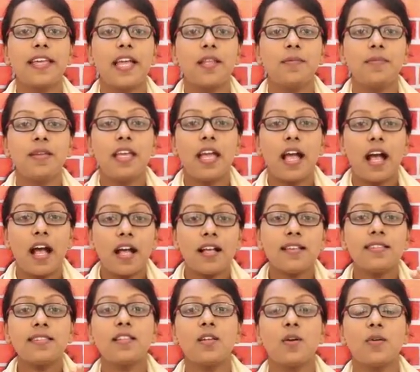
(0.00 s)
can be
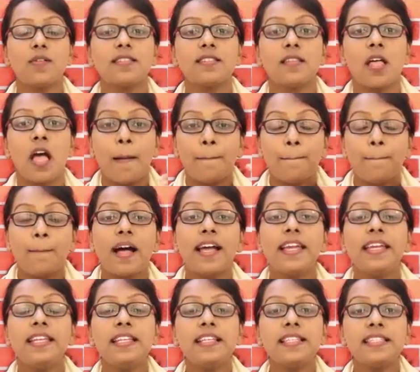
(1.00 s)
as low as
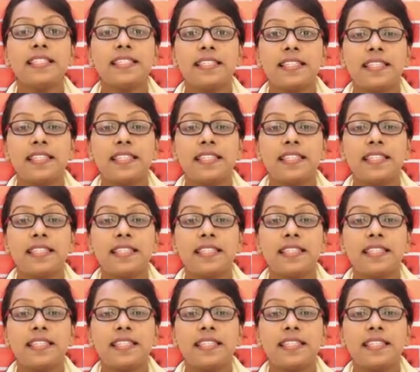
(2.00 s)
minus